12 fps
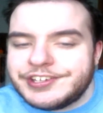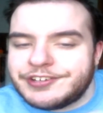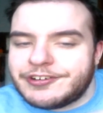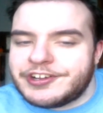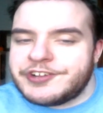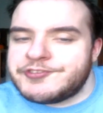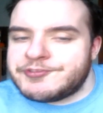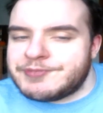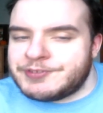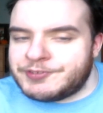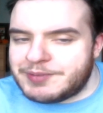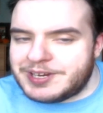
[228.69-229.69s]
a huge
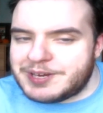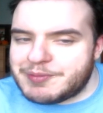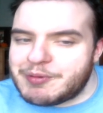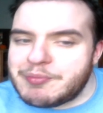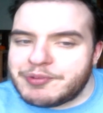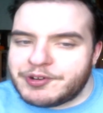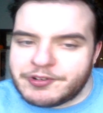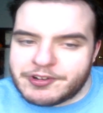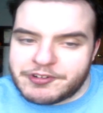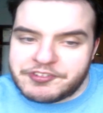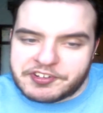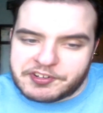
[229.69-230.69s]
WrestleMania moment. But who
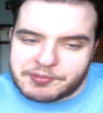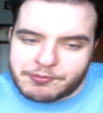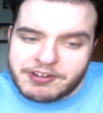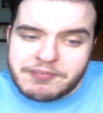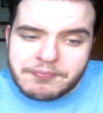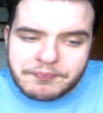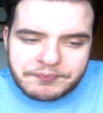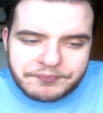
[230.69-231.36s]
knows at this point?